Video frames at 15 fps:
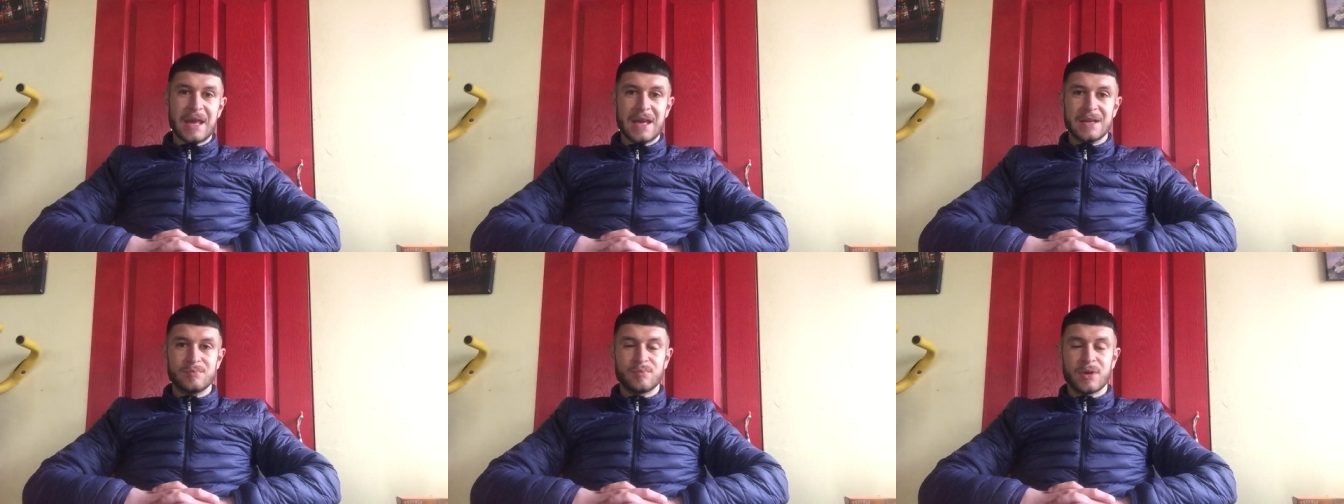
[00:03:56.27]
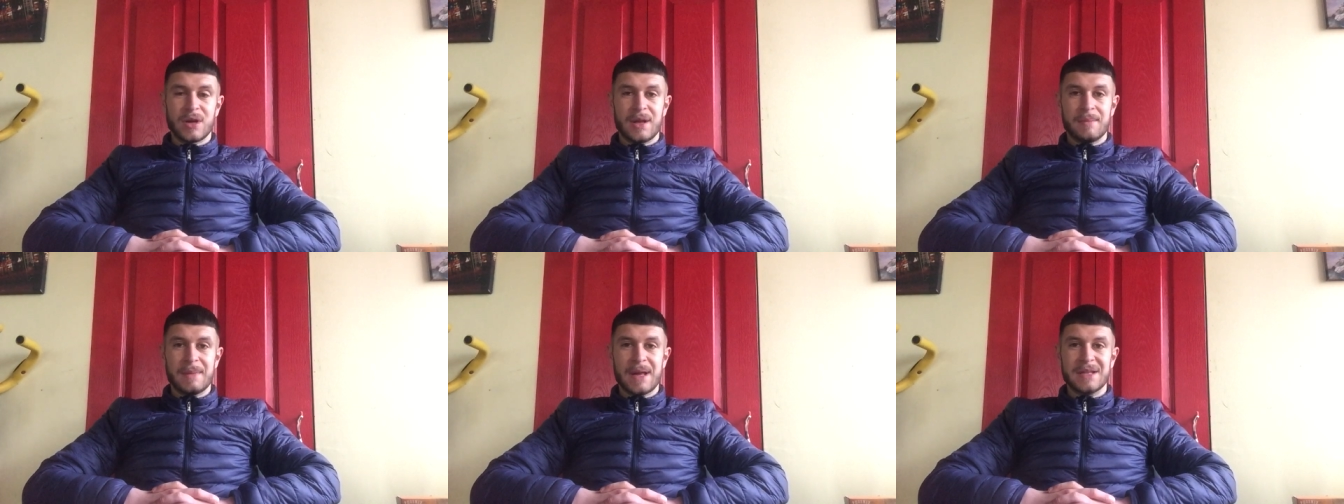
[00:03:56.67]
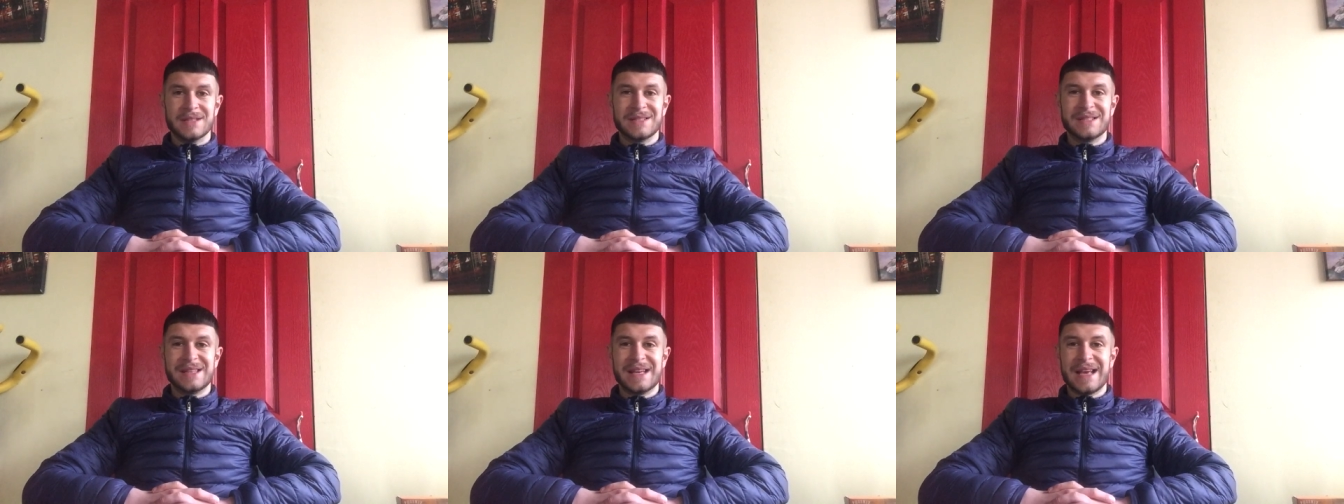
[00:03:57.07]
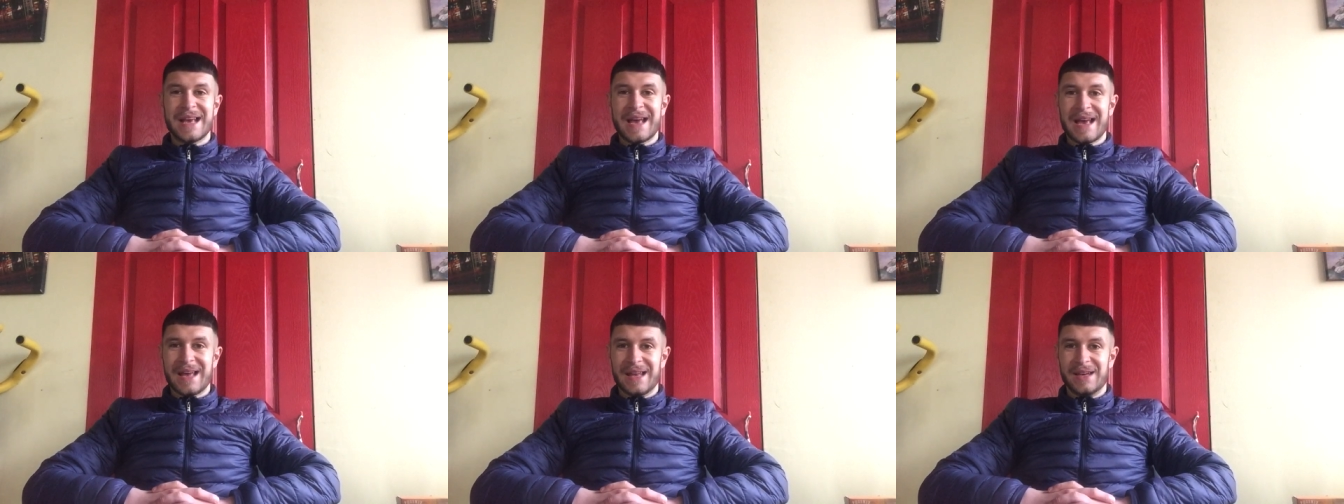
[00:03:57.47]
is pretty immense.
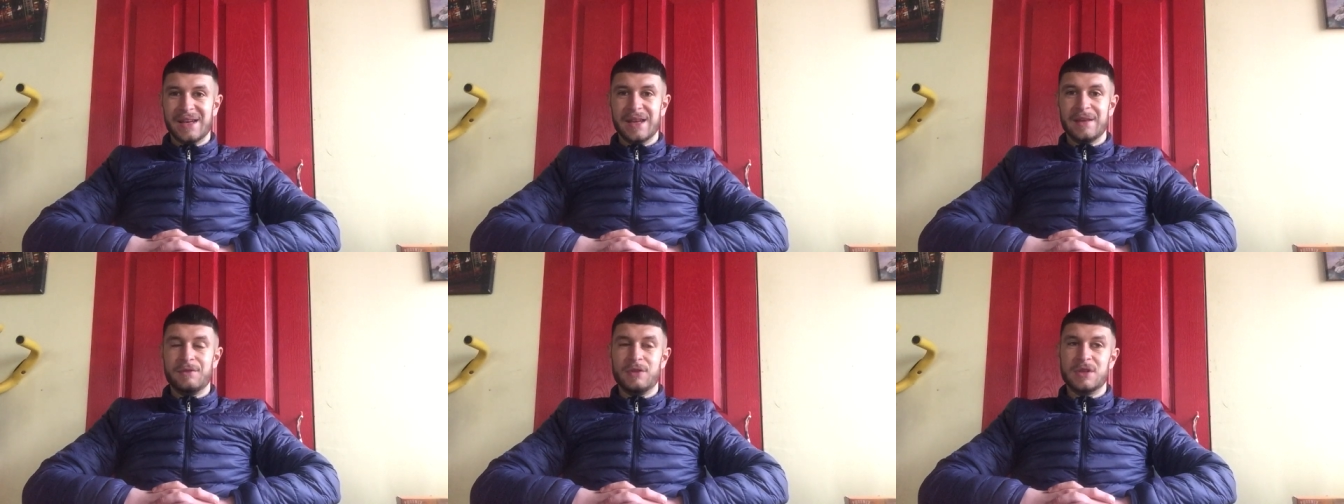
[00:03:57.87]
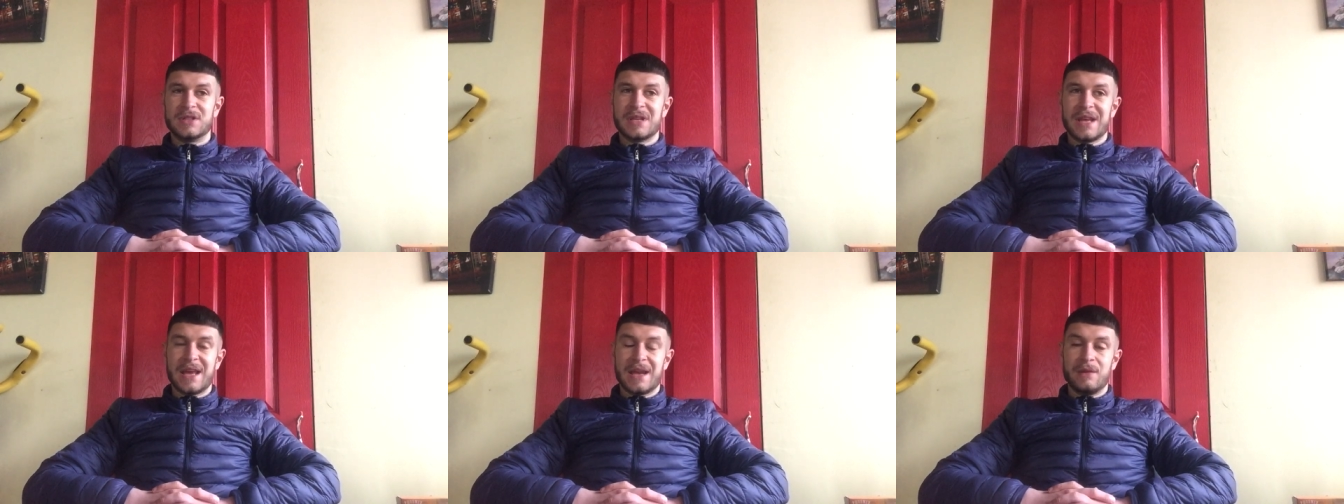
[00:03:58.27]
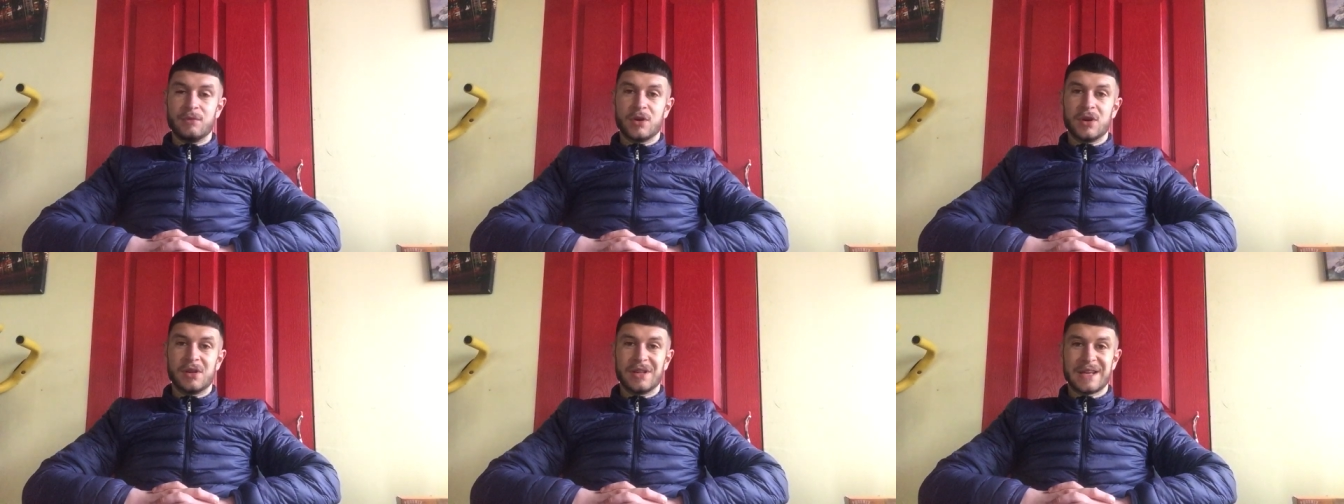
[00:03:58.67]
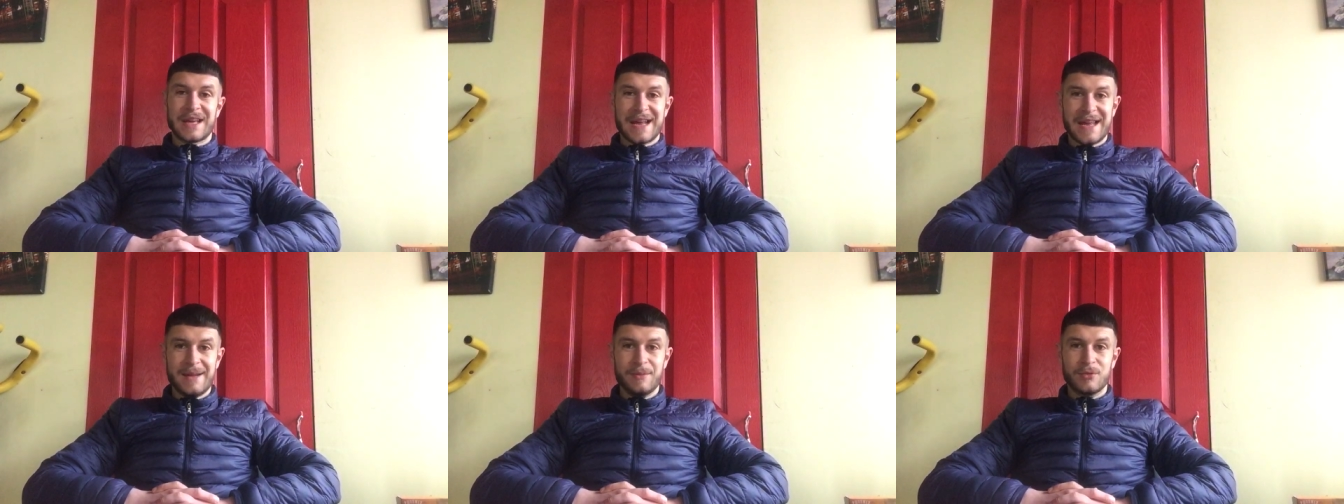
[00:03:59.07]
And if you see anyone on the
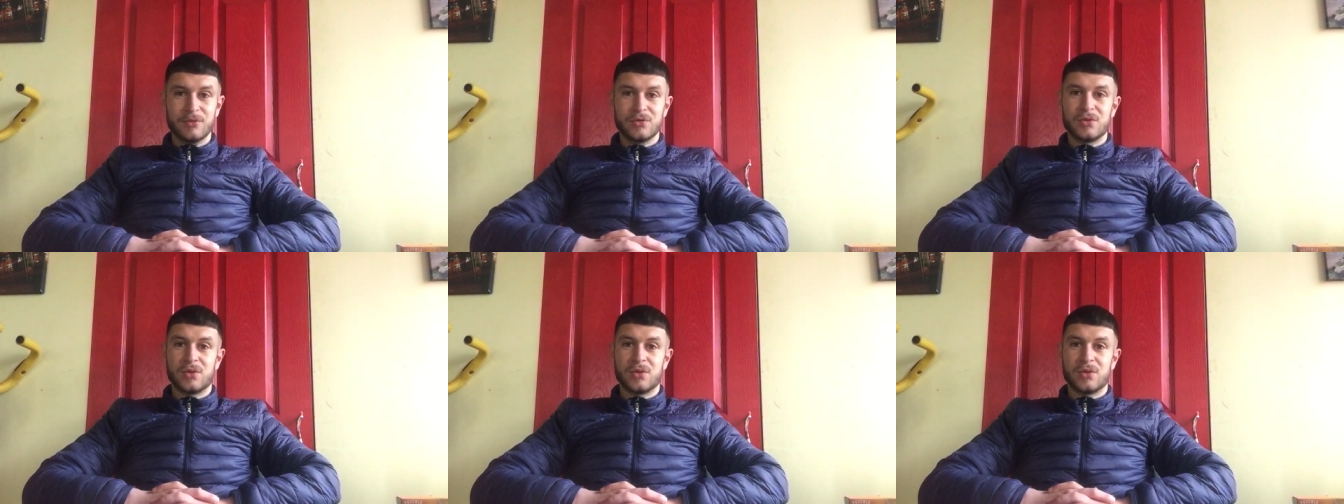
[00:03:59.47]
cables